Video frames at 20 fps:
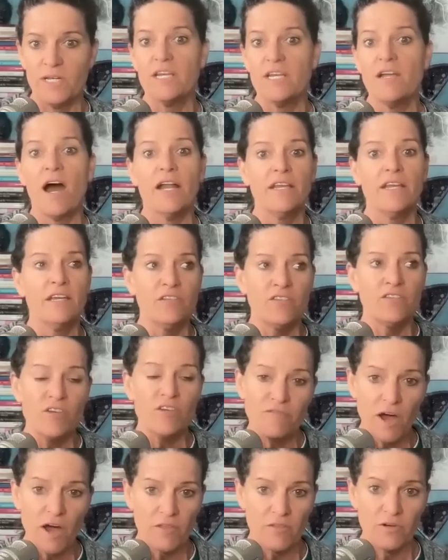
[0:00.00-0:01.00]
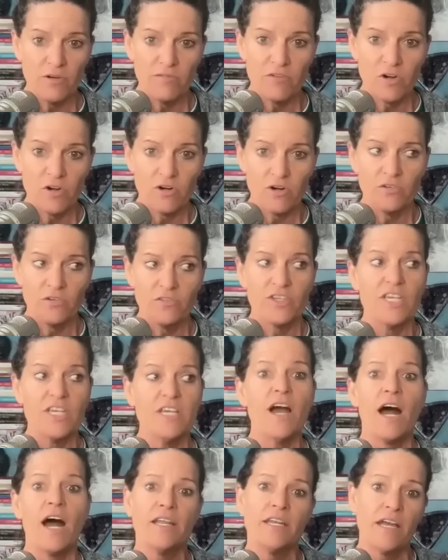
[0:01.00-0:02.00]
He got it as a father of girls. He
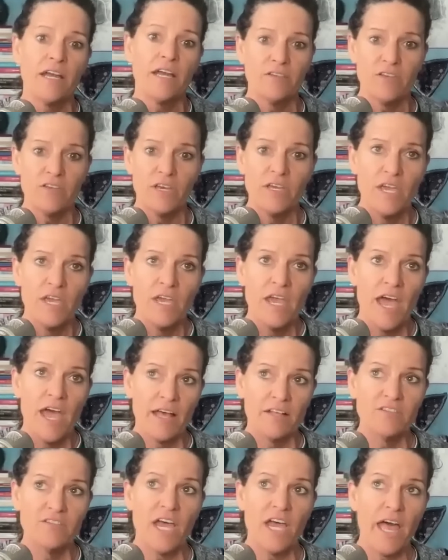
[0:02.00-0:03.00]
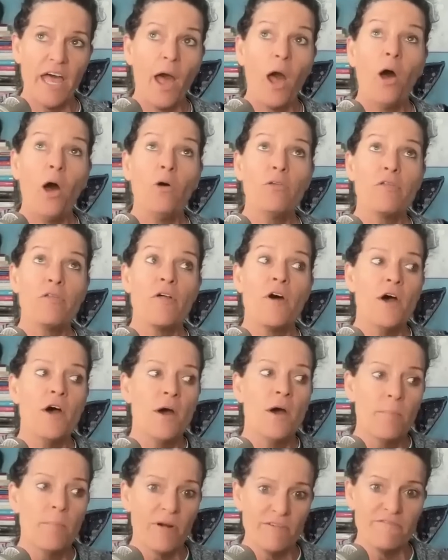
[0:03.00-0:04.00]
got it as a as a health
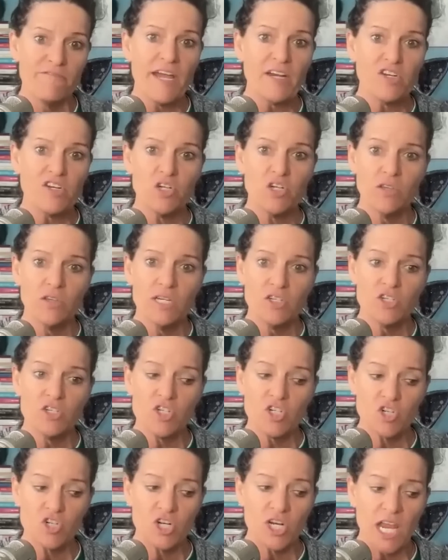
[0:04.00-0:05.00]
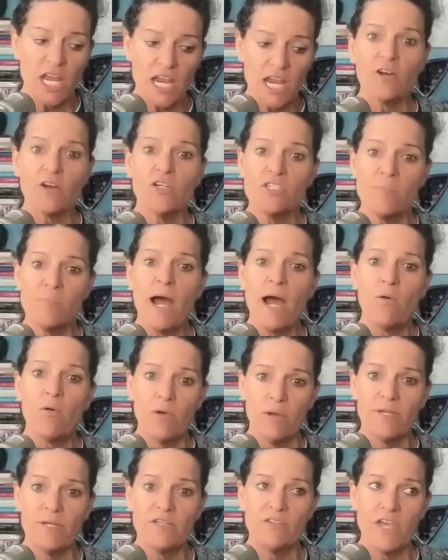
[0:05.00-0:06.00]
professional that cares about
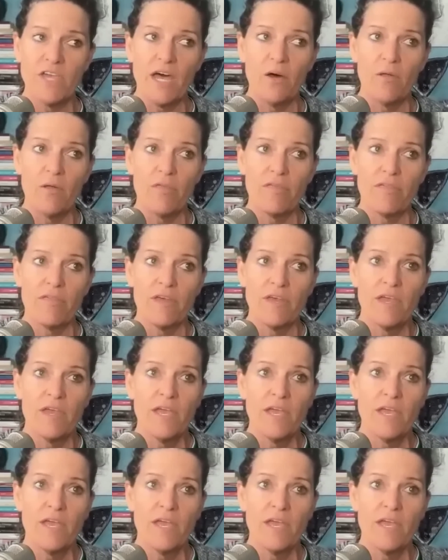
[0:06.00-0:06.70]
women's health.